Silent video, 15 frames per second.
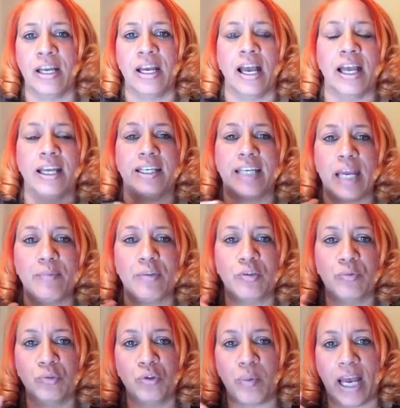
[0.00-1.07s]
and came in the
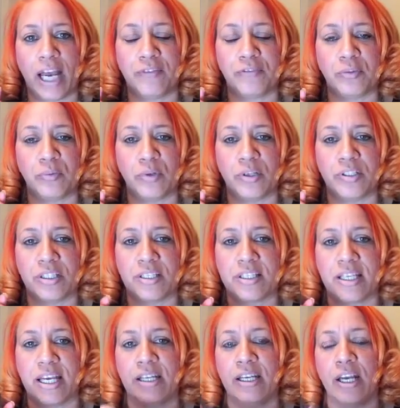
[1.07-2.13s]
room afterwards and
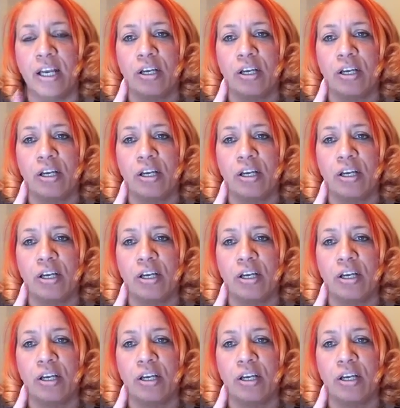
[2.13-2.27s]
said,